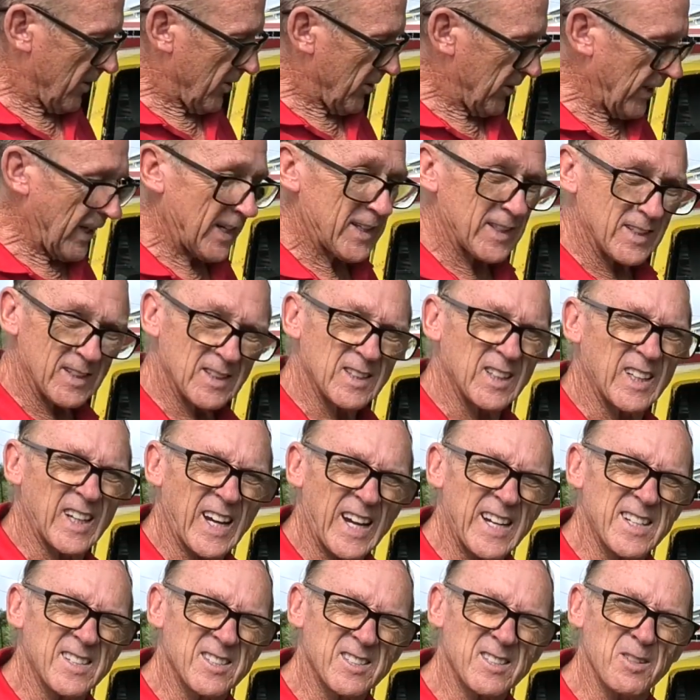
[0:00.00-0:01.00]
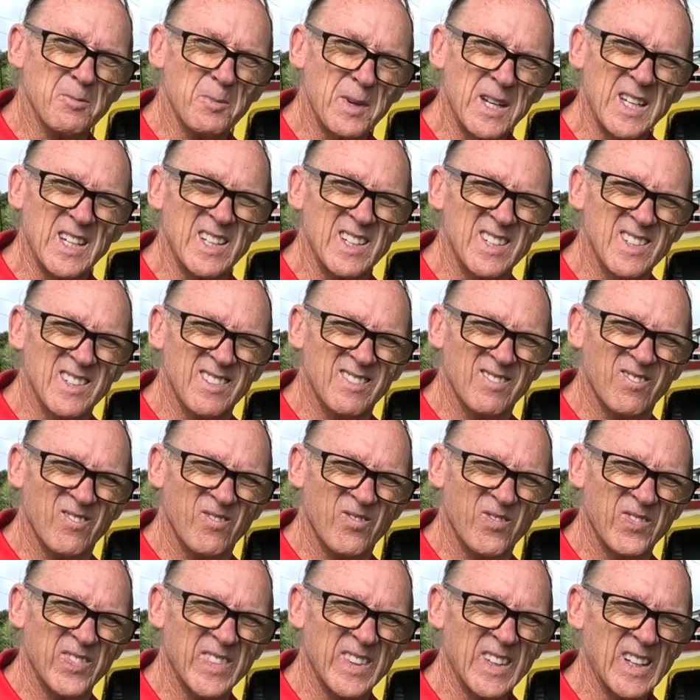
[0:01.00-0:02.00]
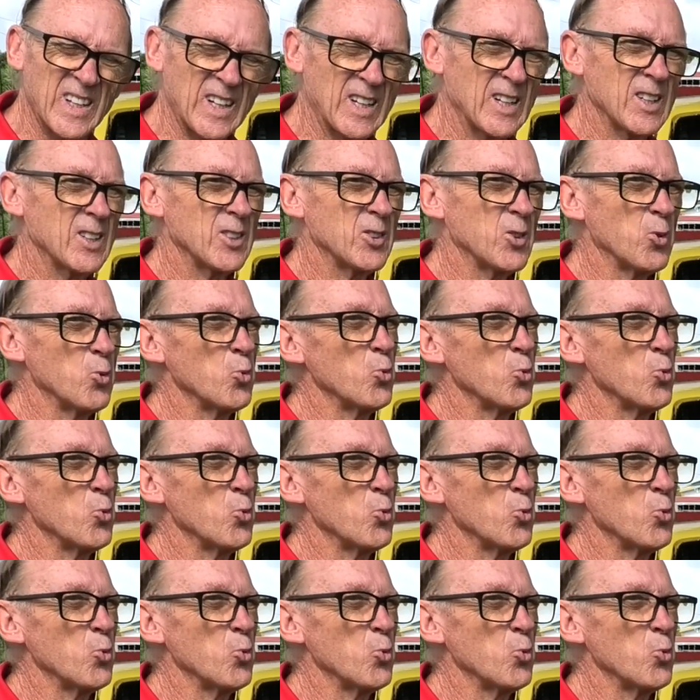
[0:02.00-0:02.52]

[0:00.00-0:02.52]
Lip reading: That indicates to me the